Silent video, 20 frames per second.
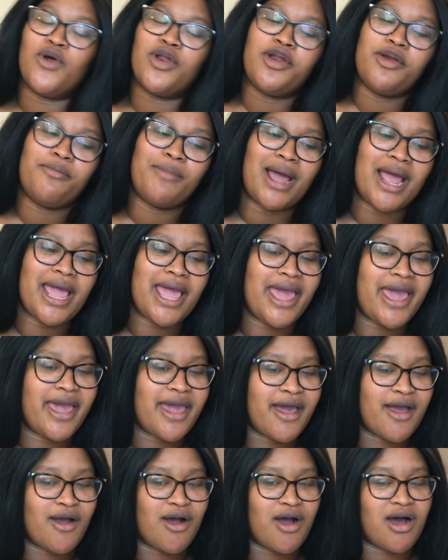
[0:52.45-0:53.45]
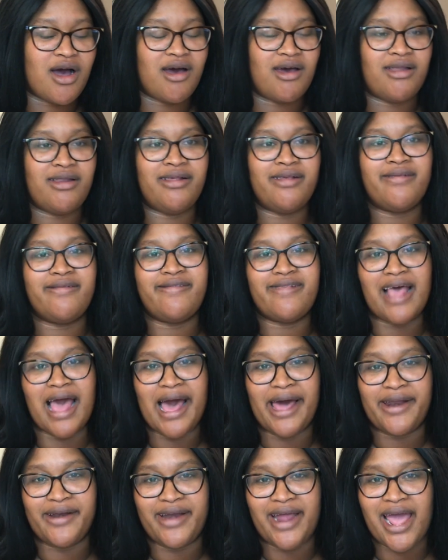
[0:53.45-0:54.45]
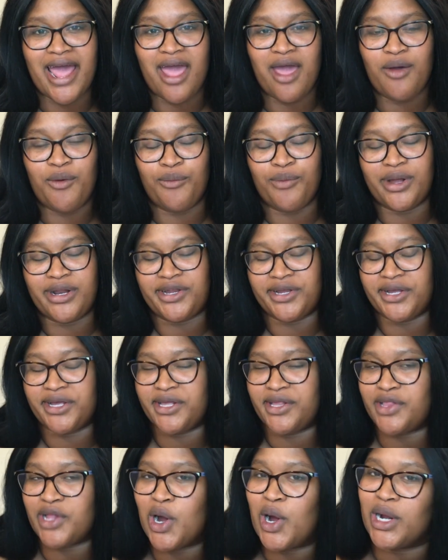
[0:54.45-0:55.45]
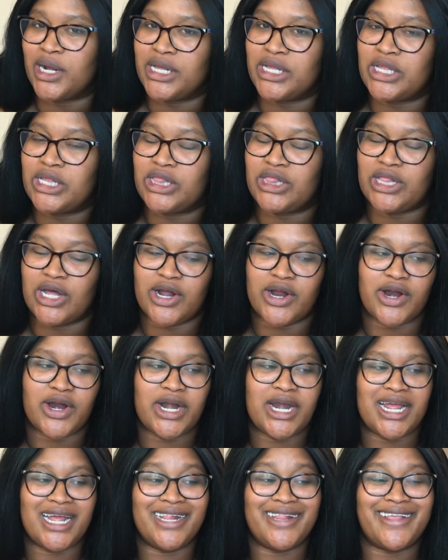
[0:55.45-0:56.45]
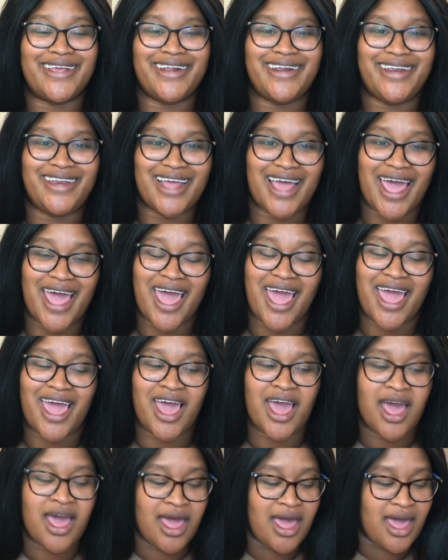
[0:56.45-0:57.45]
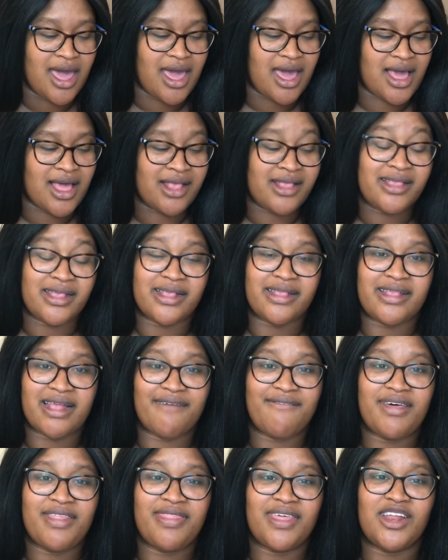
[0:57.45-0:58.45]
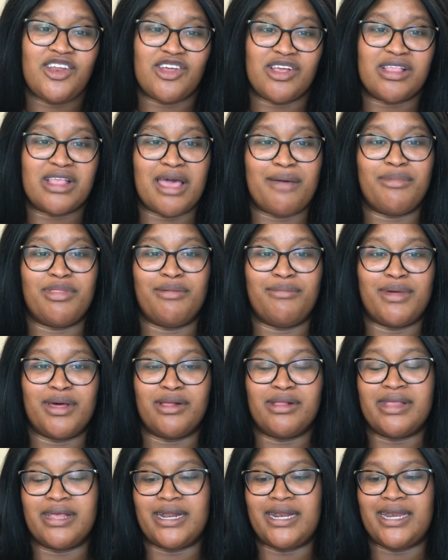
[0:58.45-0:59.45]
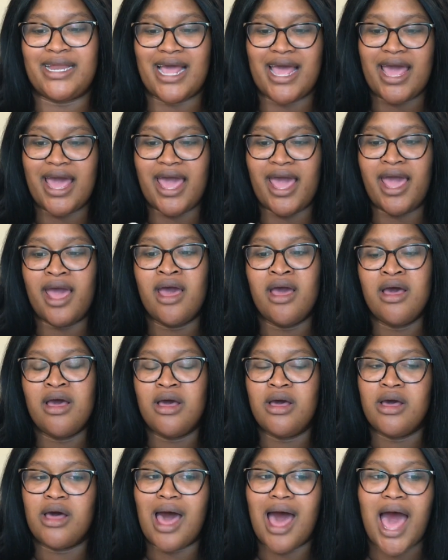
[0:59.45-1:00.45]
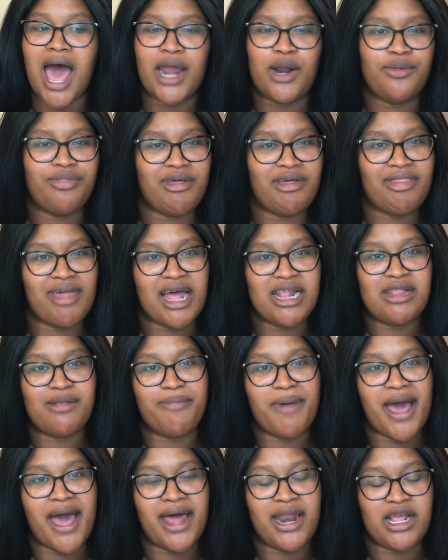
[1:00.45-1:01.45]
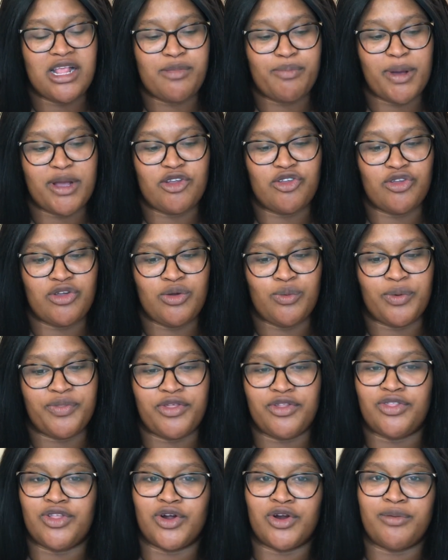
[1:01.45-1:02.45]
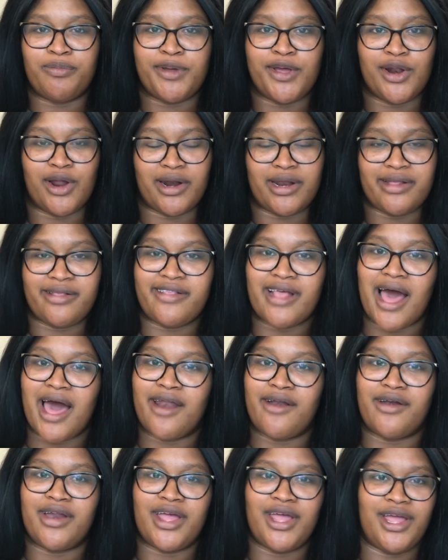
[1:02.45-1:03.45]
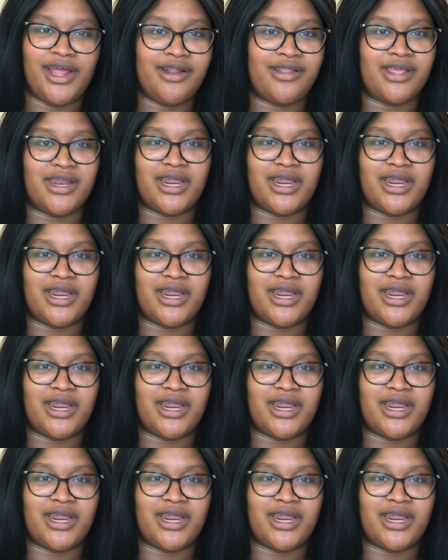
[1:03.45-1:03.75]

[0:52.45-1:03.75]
ordered my hair on Saturday, which is August 3rd, and today is the 7th. It just came in the mail today. I don't think that's bad, especially with the 3rd being on a Saturday and